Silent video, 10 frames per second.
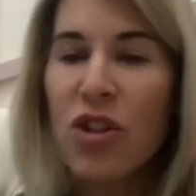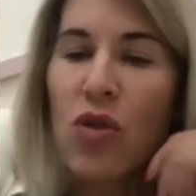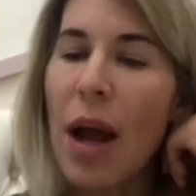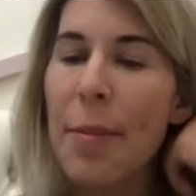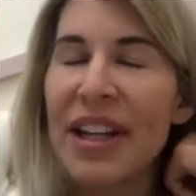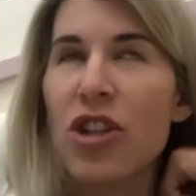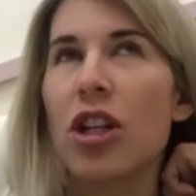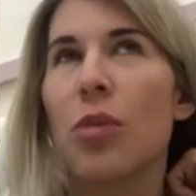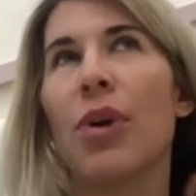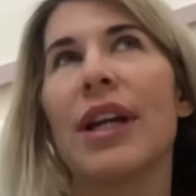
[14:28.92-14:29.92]
do, I'm actually going to
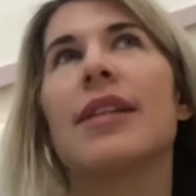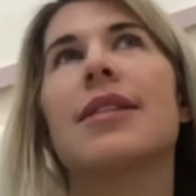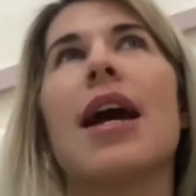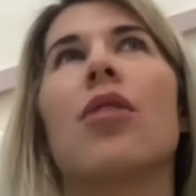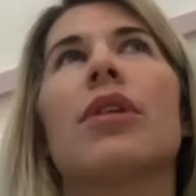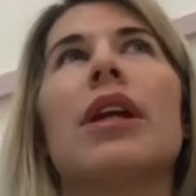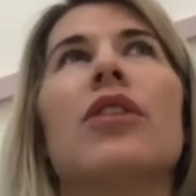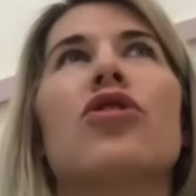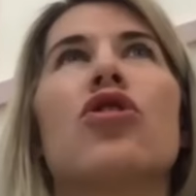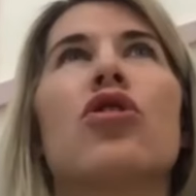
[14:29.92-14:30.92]
break it down
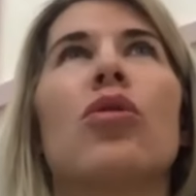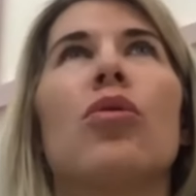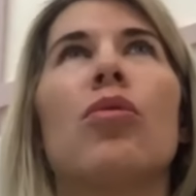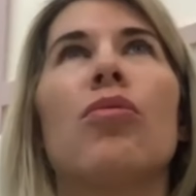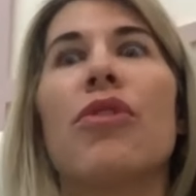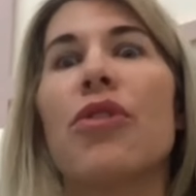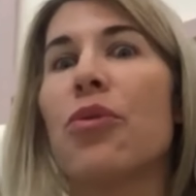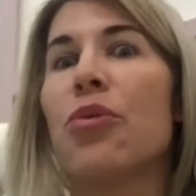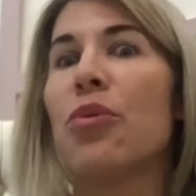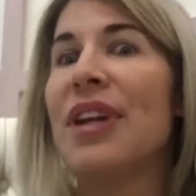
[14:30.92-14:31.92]
into
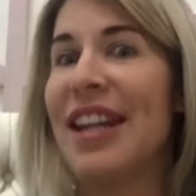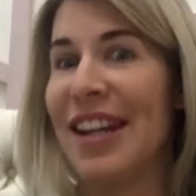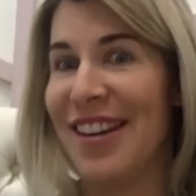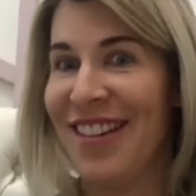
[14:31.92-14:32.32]
three.